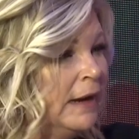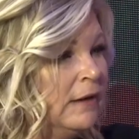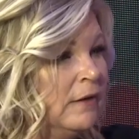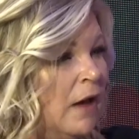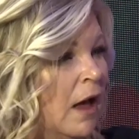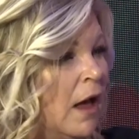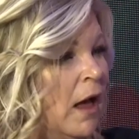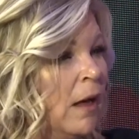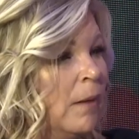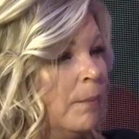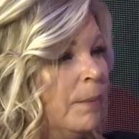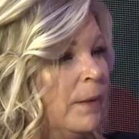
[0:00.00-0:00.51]

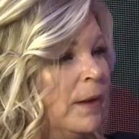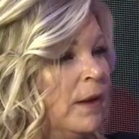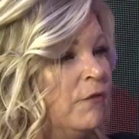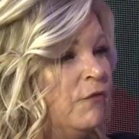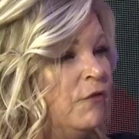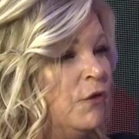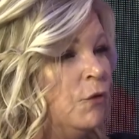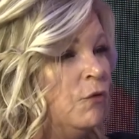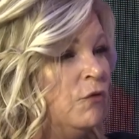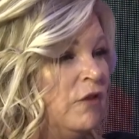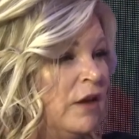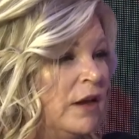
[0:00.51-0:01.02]
up if
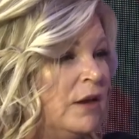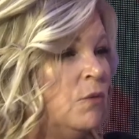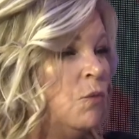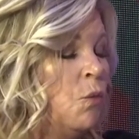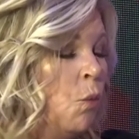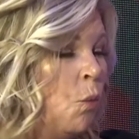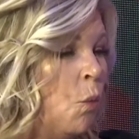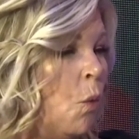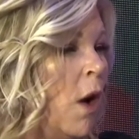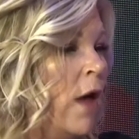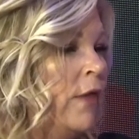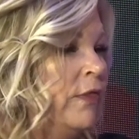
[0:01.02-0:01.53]
you didn't
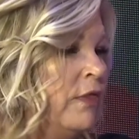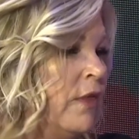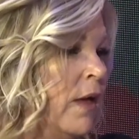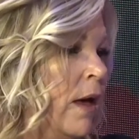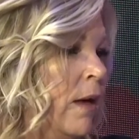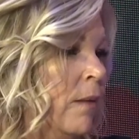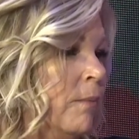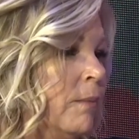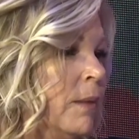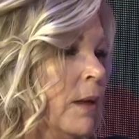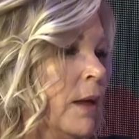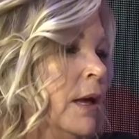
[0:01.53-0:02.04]
want
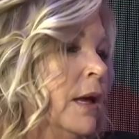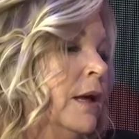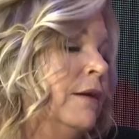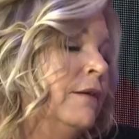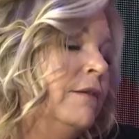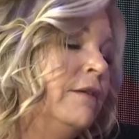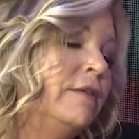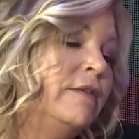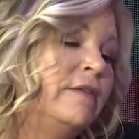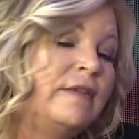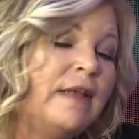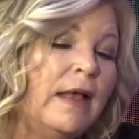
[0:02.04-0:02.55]
them
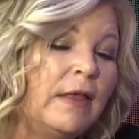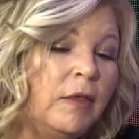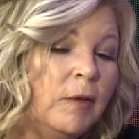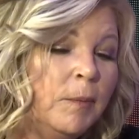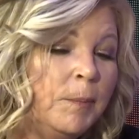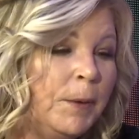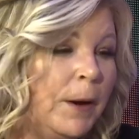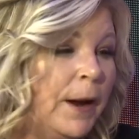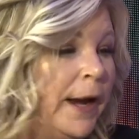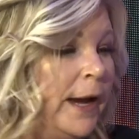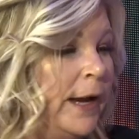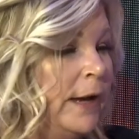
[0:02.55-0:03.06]
to
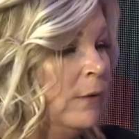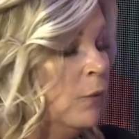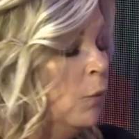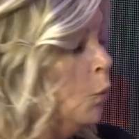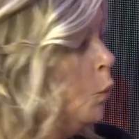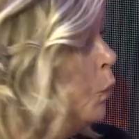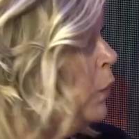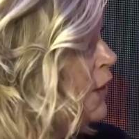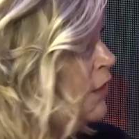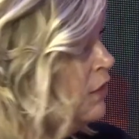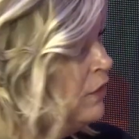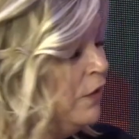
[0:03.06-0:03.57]
celebrate
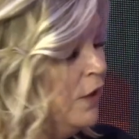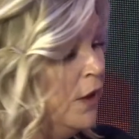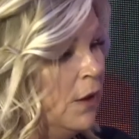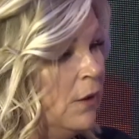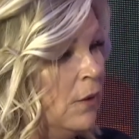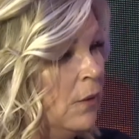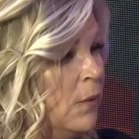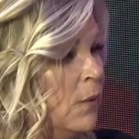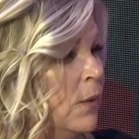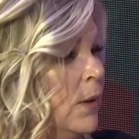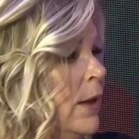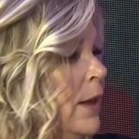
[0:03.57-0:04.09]
with
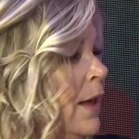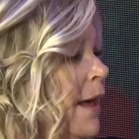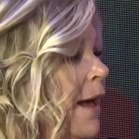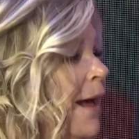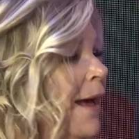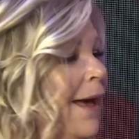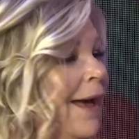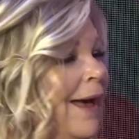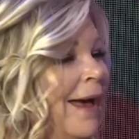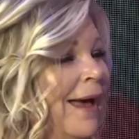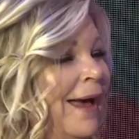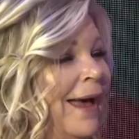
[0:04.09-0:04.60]
you
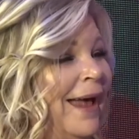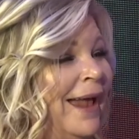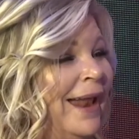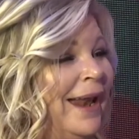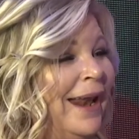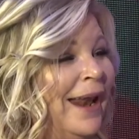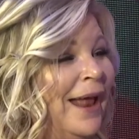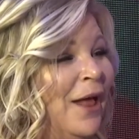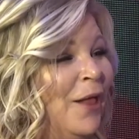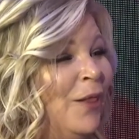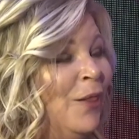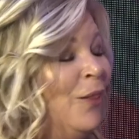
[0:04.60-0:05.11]
and
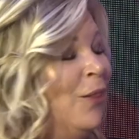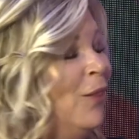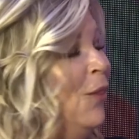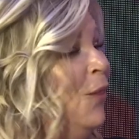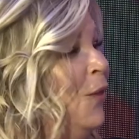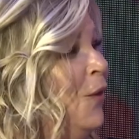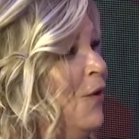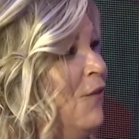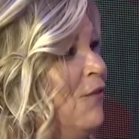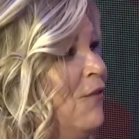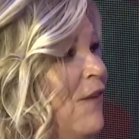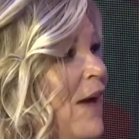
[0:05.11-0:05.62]

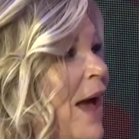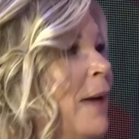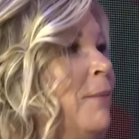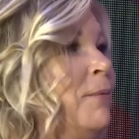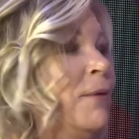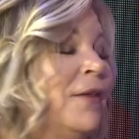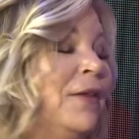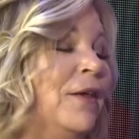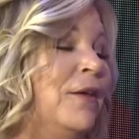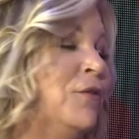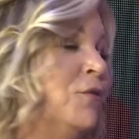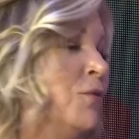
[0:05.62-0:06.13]
look
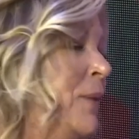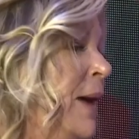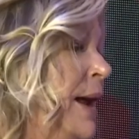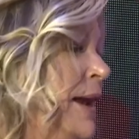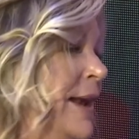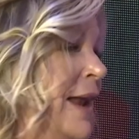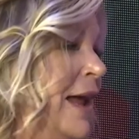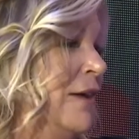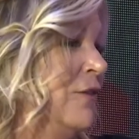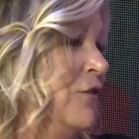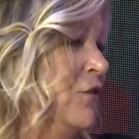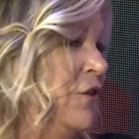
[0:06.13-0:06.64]
fabulous right
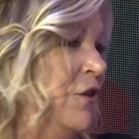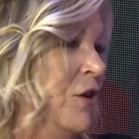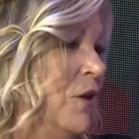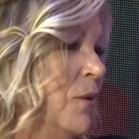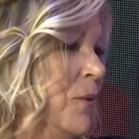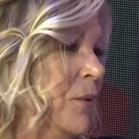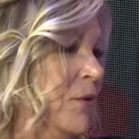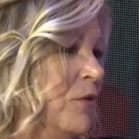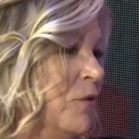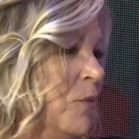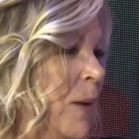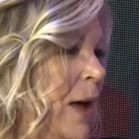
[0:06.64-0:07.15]
next to
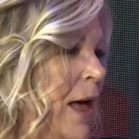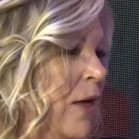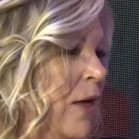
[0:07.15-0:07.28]
you as well?